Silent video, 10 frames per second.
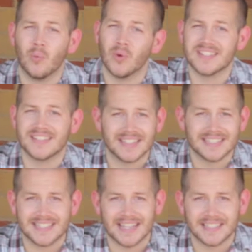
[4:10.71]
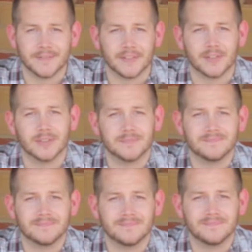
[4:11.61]
once things got difficult.
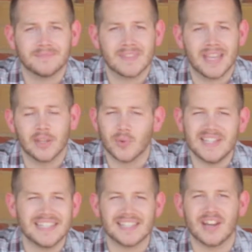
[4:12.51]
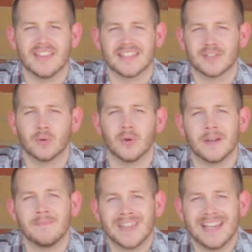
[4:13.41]
And the reason I tell you that
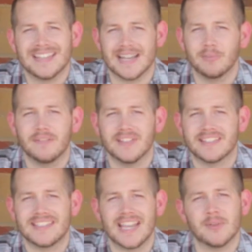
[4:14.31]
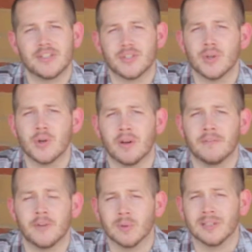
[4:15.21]
story is I believe the same is true
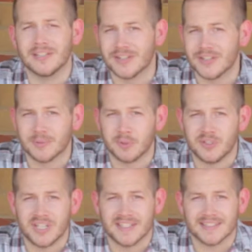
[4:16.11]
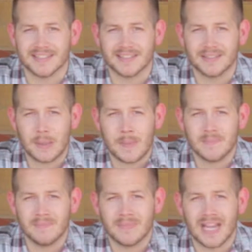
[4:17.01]
of your relationship with Jesus.
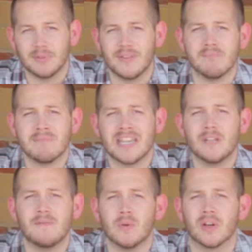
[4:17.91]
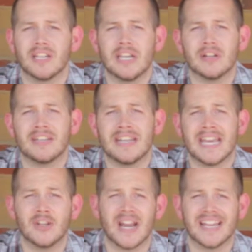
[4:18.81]
I believe that many of you are here today
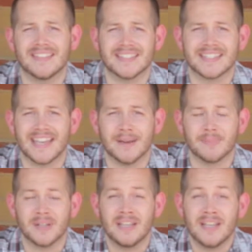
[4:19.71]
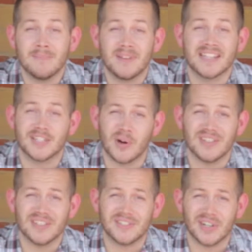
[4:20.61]
and you're at this camp because
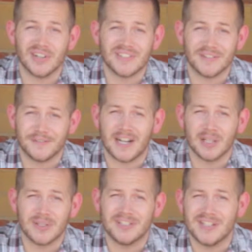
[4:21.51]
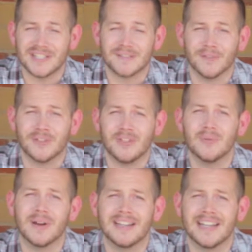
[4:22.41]
going to church and following Jesus for
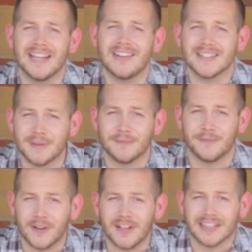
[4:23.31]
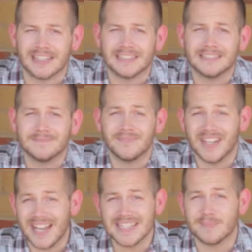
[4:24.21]
you right now has been fun.
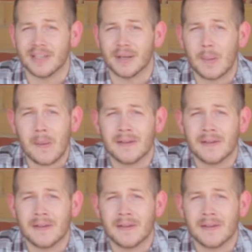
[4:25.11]
It has been.